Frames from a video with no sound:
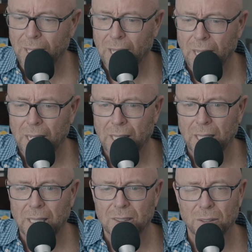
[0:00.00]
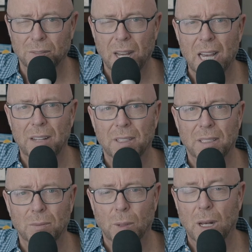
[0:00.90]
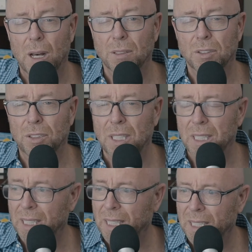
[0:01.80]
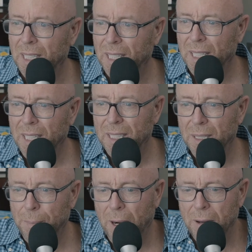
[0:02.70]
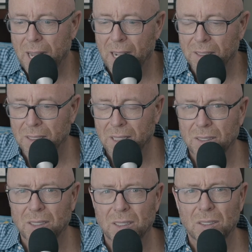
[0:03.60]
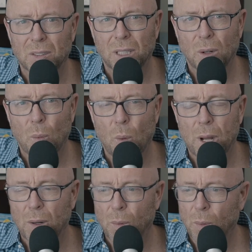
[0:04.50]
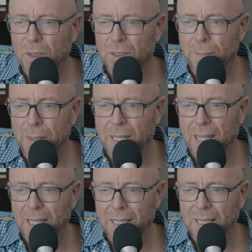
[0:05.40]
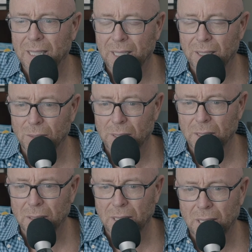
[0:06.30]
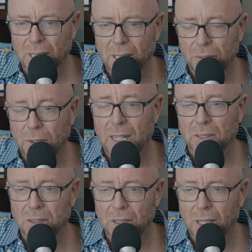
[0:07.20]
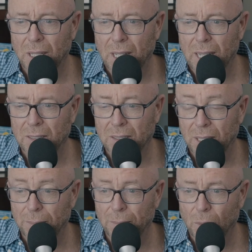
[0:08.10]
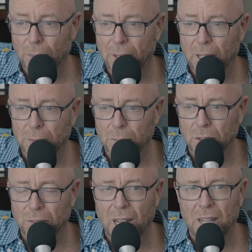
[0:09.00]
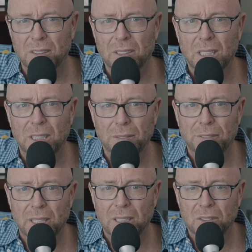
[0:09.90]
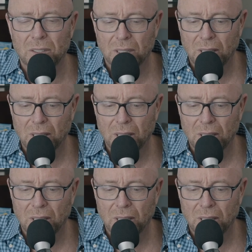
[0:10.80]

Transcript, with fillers: and he survived, and while others didn't. And the paradox in this is, you know, what was the big idea here? Well, if you asked uh, asked him what helped him survive, is he faced